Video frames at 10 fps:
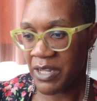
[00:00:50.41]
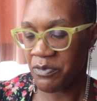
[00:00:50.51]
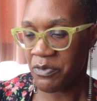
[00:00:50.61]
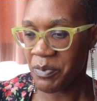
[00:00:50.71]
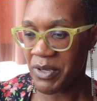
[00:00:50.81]

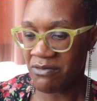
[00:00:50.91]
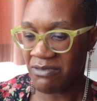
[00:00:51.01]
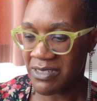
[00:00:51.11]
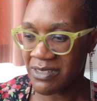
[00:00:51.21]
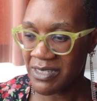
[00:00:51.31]
of a bit
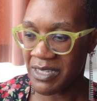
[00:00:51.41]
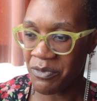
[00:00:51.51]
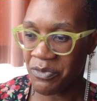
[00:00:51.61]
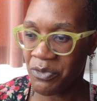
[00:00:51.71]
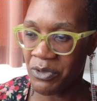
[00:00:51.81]
rusty
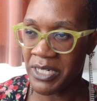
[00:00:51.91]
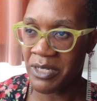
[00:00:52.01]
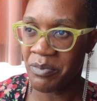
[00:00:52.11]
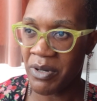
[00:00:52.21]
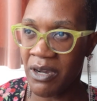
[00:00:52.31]
and falling
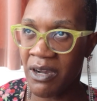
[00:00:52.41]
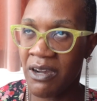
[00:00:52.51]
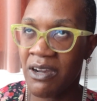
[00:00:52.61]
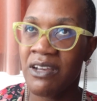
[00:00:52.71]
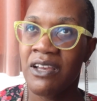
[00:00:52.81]

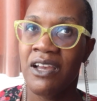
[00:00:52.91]
apart.